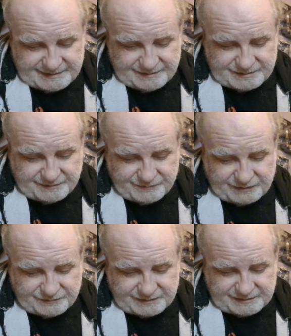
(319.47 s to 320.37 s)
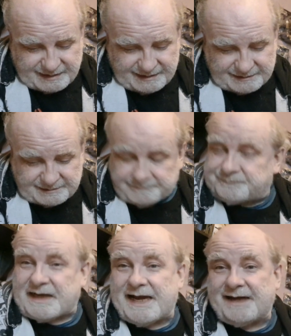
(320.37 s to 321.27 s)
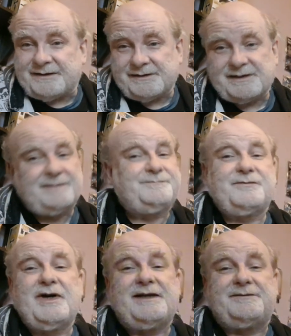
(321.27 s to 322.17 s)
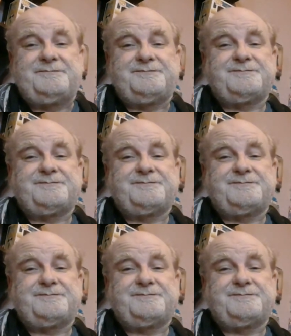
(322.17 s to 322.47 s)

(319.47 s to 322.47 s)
He's involved in that. And, well,